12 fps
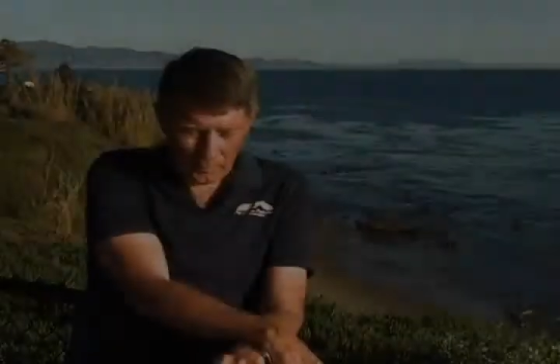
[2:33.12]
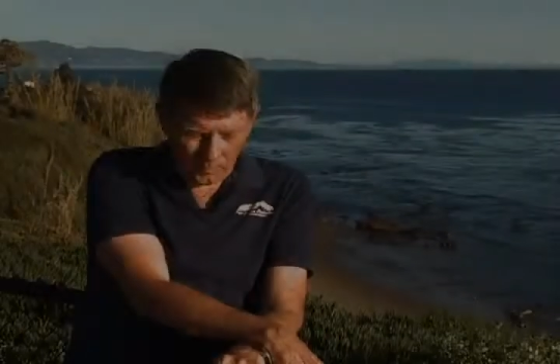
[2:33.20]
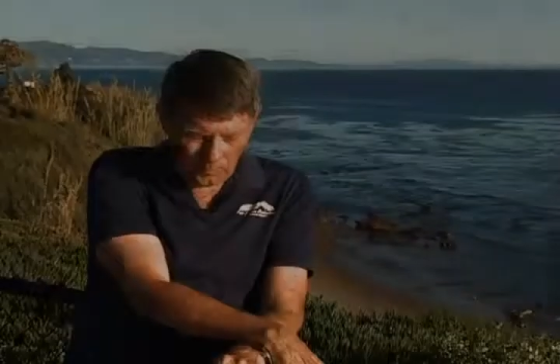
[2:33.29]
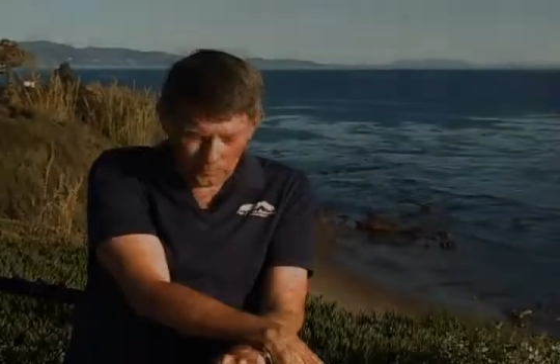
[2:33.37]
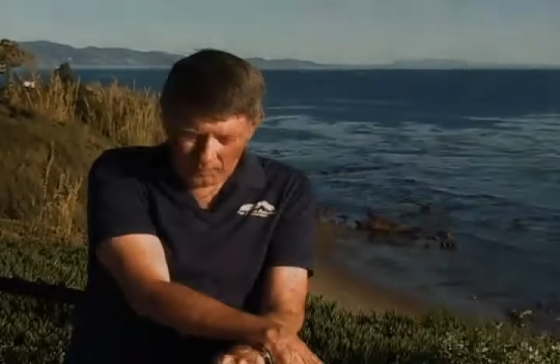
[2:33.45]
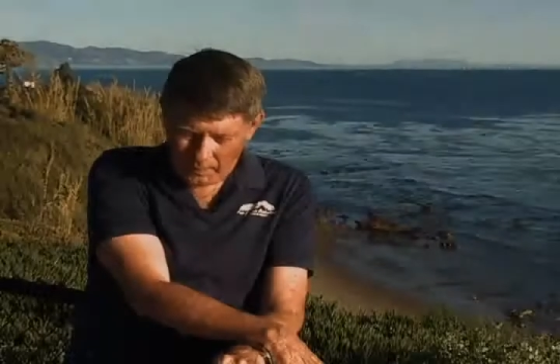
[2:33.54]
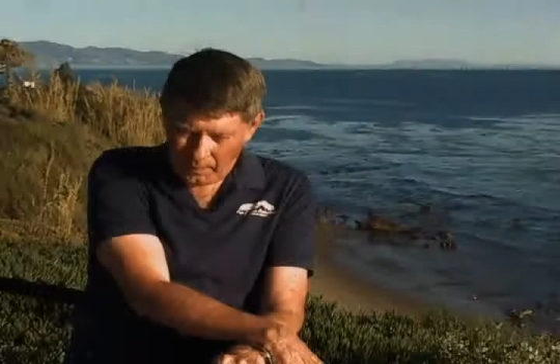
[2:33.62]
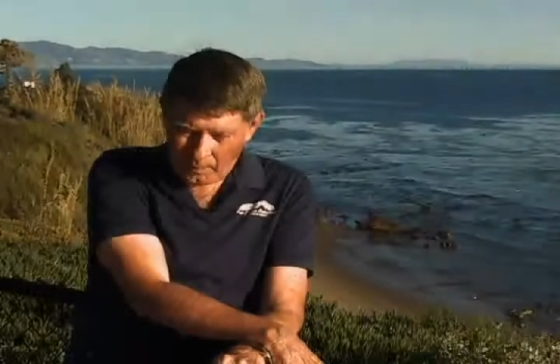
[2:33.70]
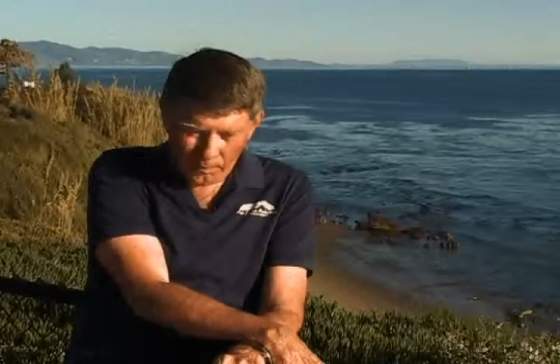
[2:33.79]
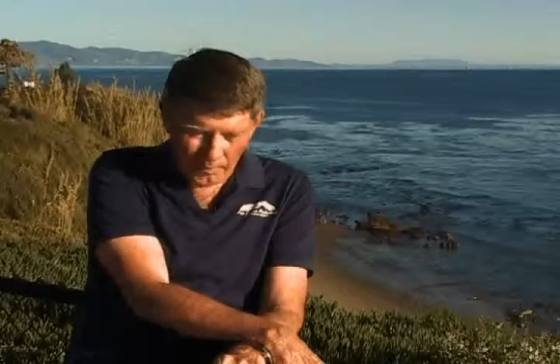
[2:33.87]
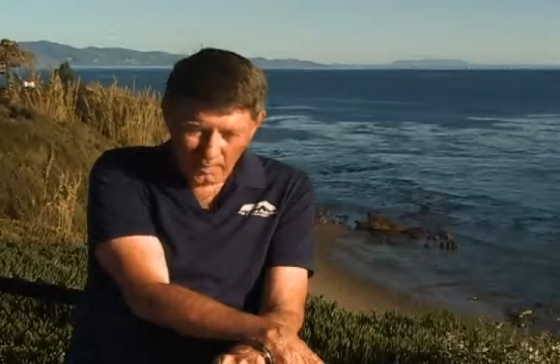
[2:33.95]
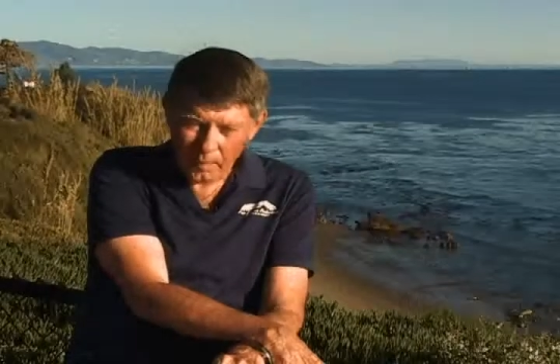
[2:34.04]

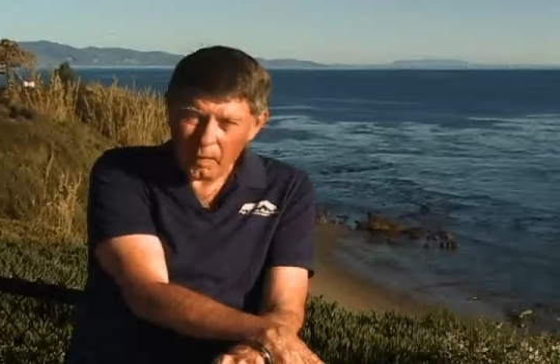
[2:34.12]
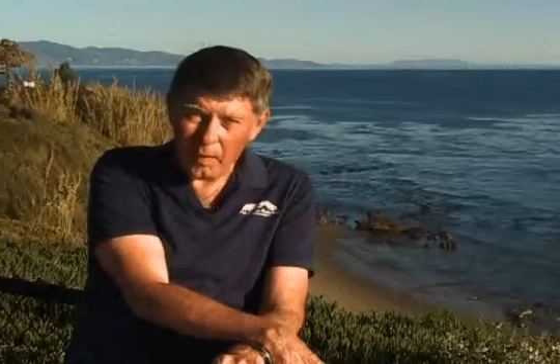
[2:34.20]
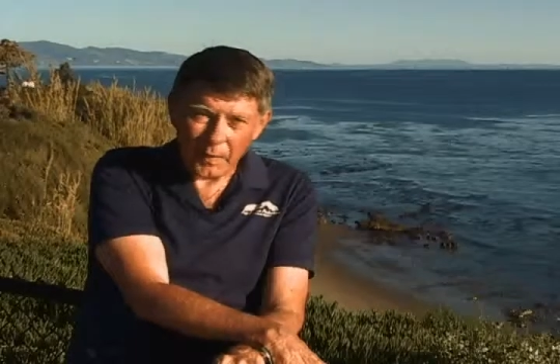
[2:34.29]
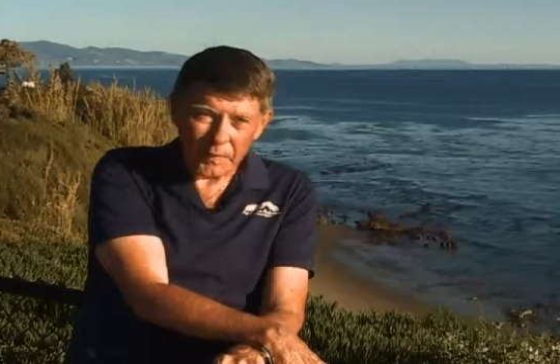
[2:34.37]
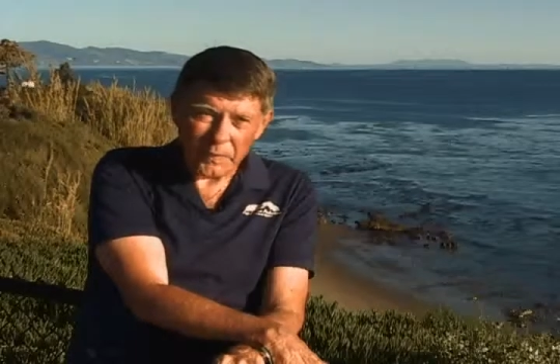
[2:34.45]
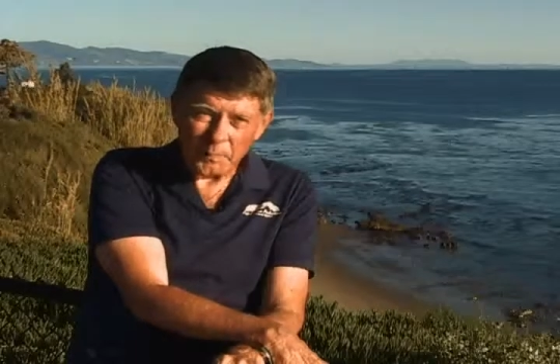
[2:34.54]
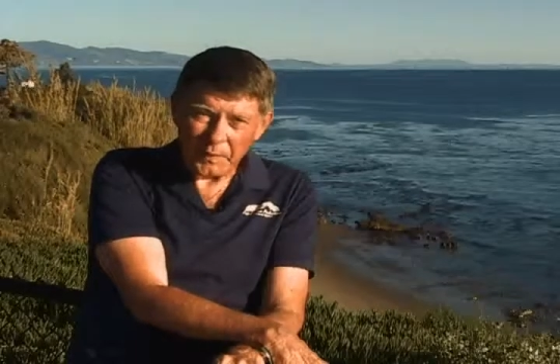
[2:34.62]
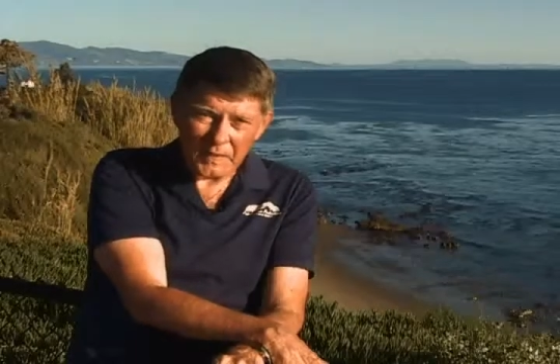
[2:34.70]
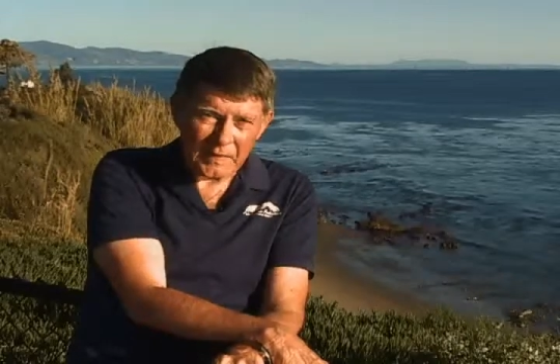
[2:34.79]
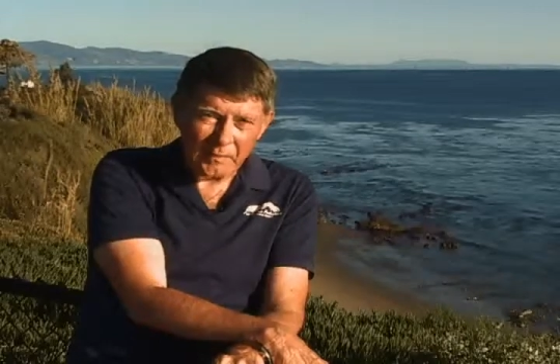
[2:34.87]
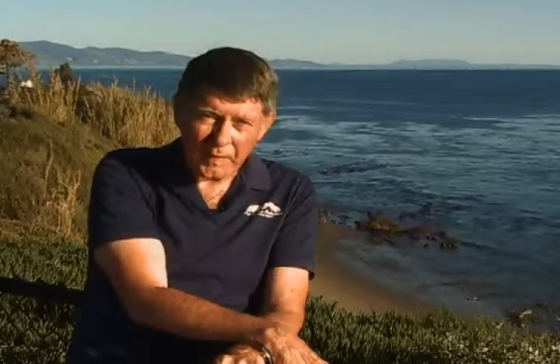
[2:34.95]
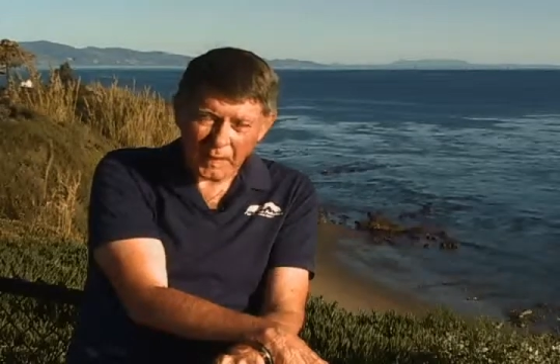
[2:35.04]
Wow, hard to
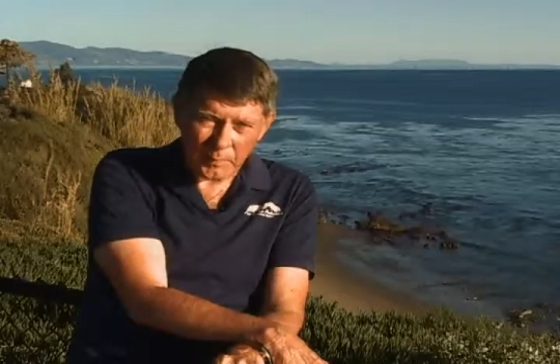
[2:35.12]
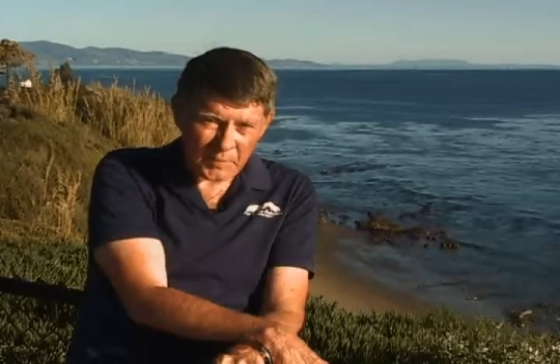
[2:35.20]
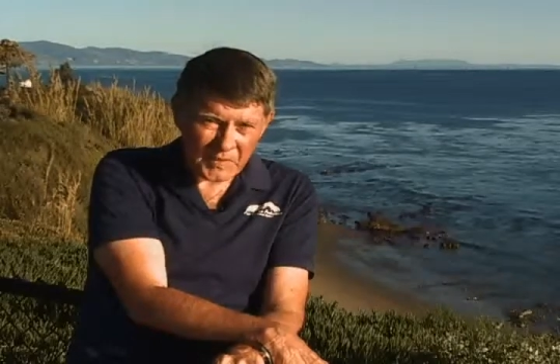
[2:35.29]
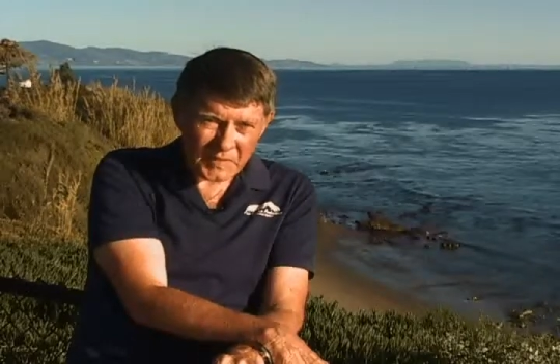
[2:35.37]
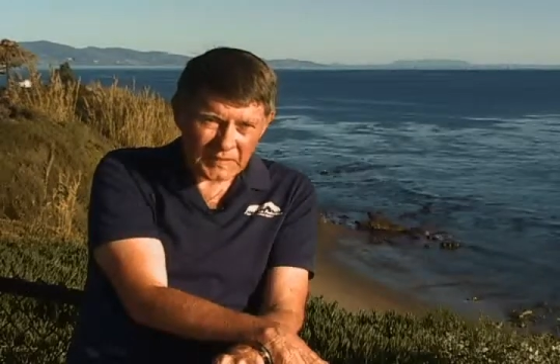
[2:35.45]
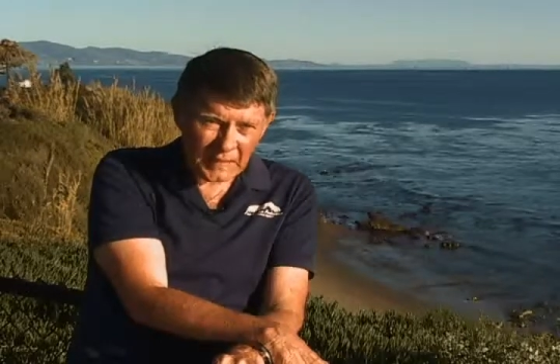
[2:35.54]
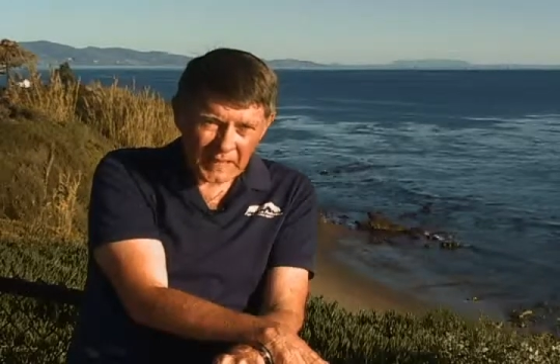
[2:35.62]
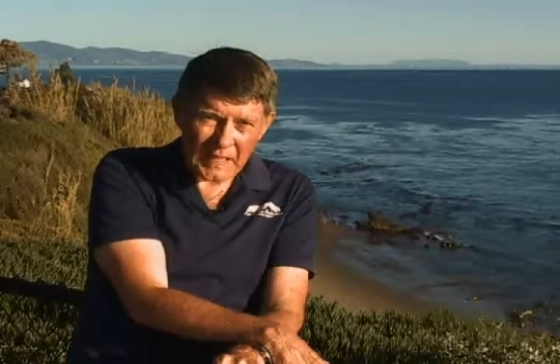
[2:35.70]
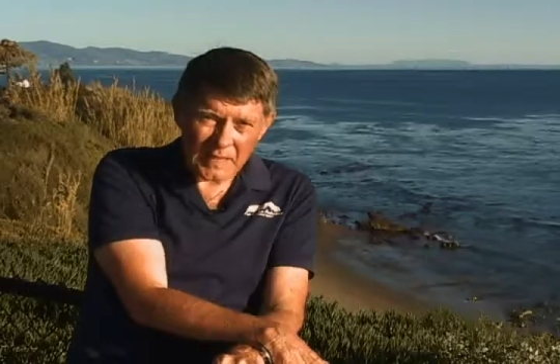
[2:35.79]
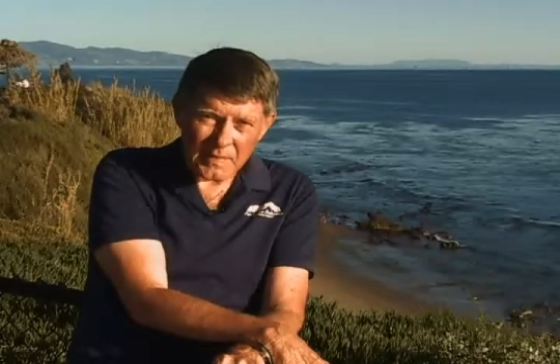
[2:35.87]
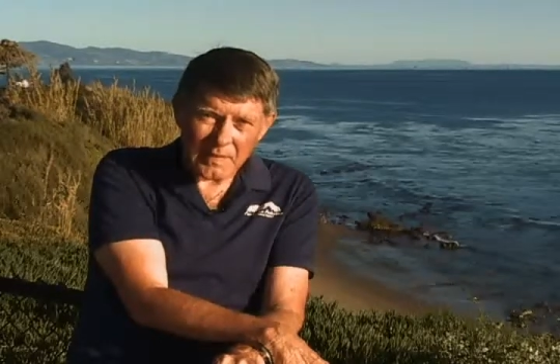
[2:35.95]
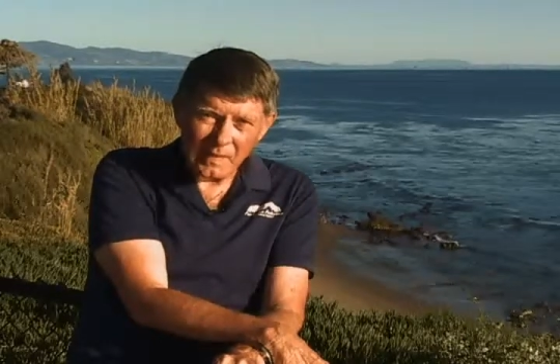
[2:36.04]
believe that was the
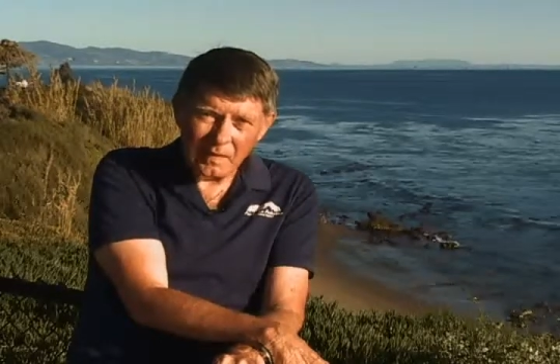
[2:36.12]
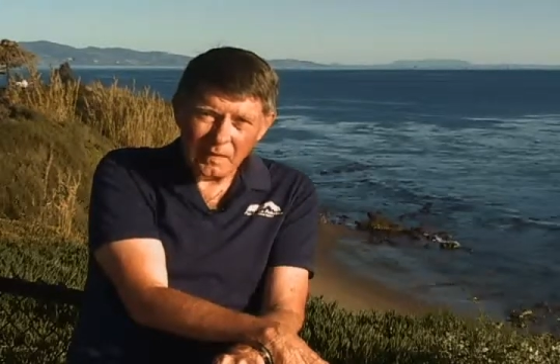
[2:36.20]
90s.